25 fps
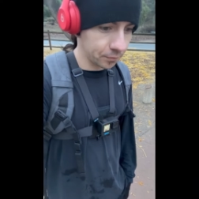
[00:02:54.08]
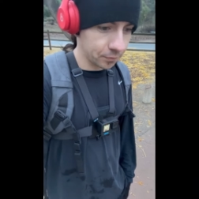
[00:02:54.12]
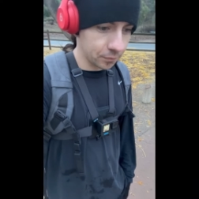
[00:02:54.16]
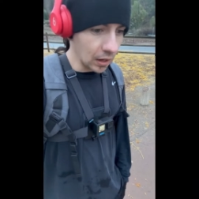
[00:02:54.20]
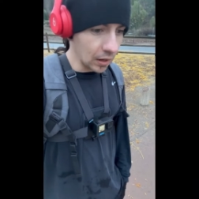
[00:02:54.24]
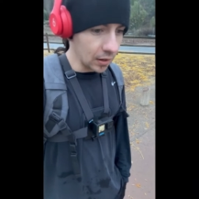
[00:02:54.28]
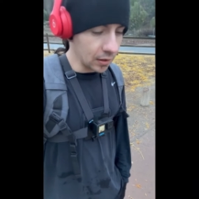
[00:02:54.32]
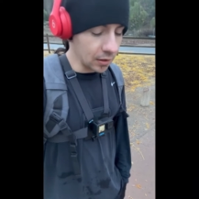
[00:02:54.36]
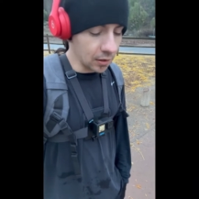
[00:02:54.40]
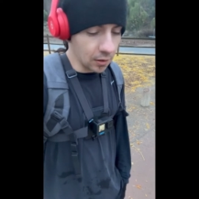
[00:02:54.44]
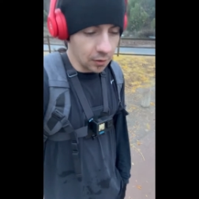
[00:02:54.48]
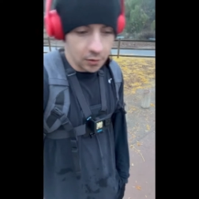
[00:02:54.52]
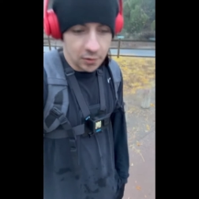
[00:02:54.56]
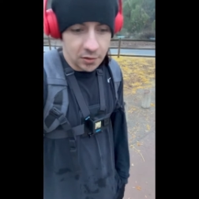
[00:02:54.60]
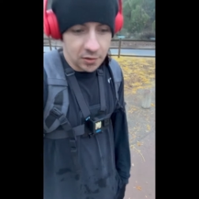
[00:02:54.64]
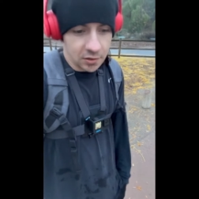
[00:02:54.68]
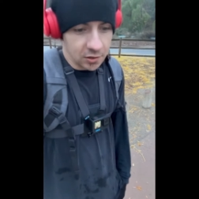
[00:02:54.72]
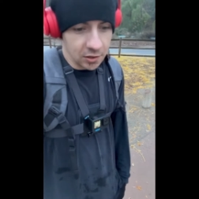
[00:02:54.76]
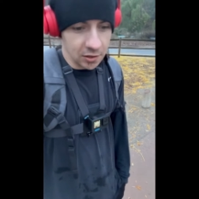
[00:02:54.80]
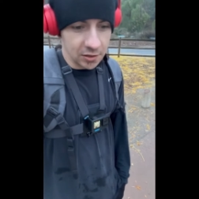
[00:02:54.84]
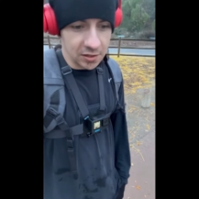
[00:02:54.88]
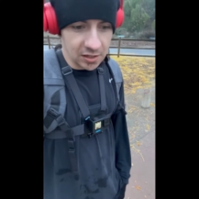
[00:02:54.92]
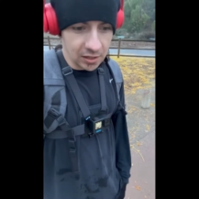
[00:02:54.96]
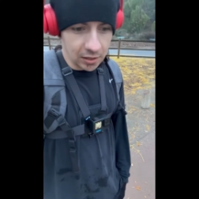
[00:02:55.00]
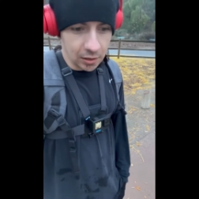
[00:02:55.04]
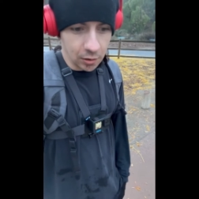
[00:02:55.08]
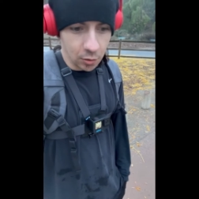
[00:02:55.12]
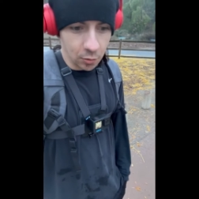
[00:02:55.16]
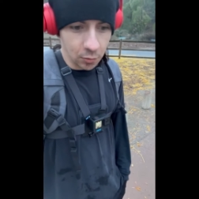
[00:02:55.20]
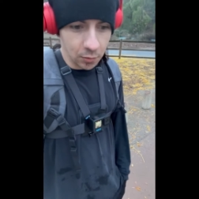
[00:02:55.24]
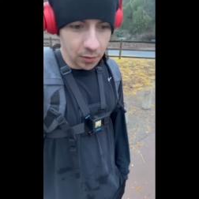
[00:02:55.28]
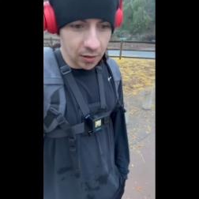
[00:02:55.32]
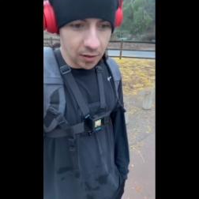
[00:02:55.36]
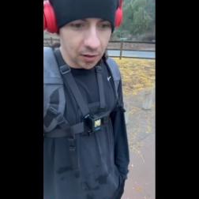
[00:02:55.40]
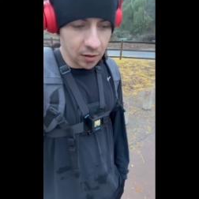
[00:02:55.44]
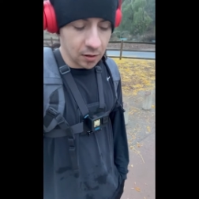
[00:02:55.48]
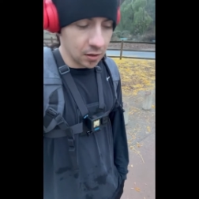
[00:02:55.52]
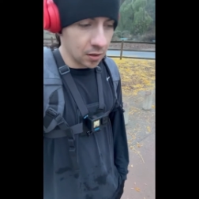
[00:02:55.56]
you know, it's just youth
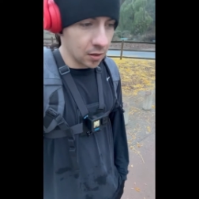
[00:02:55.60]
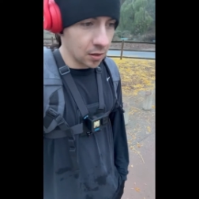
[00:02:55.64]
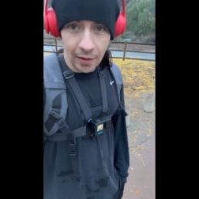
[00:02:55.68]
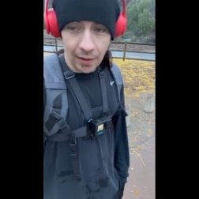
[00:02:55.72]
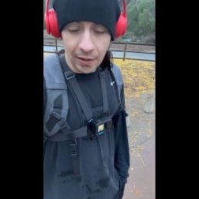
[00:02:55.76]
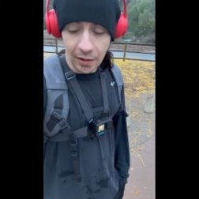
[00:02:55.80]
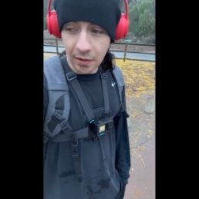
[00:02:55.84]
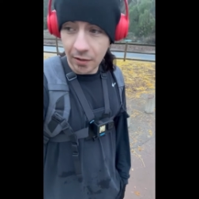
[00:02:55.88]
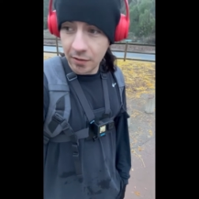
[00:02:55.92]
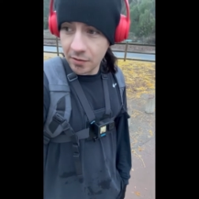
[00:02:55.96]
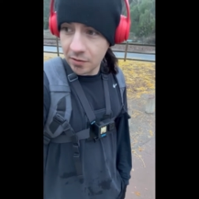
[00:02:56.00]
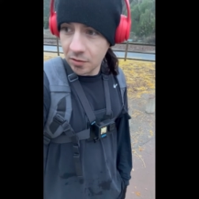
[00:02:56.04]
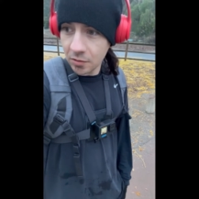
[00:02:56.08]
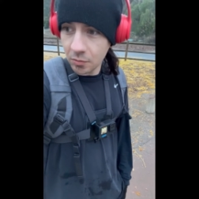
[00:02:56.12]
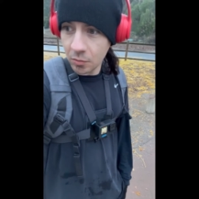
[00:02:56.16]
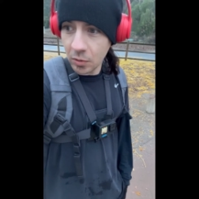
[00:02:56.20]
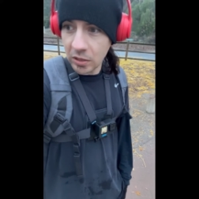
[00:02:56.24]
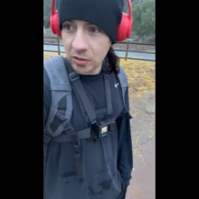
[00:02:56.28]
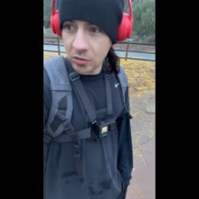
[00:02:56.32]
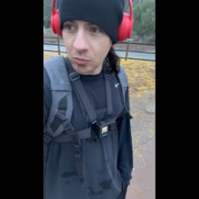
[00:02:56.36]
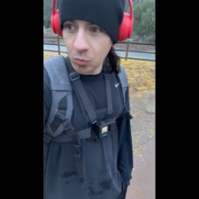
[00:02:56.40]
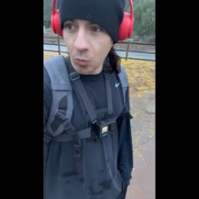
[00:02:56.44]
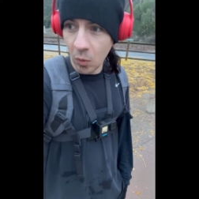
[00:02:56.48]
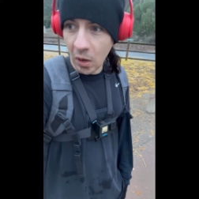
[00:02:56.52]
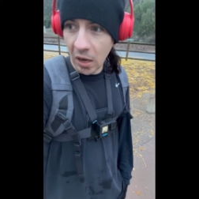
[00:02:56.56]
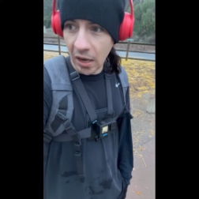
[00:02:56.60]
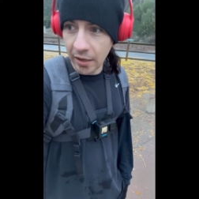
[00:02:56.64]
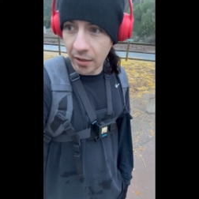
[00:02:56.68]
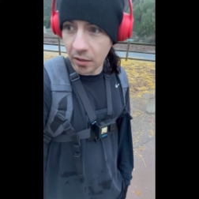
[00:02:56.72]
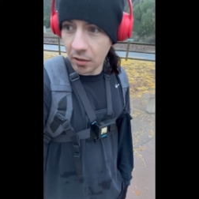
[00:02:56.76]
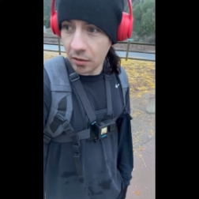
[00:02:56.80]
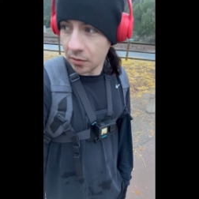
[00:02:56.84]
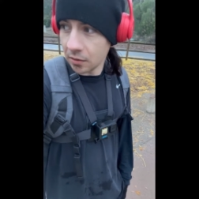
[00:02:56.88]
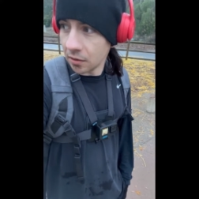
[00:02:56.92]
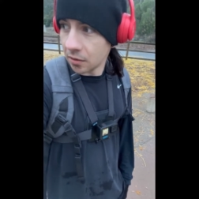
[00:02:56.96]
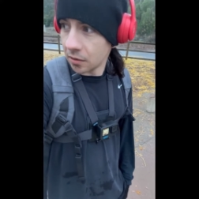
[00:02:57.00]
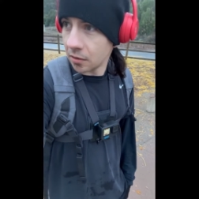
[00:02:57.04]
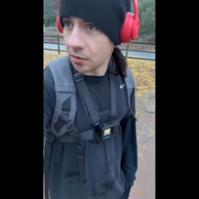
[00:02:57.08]
and it's it's
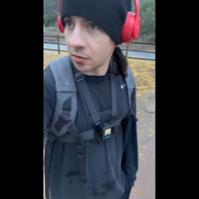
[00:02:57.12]
wild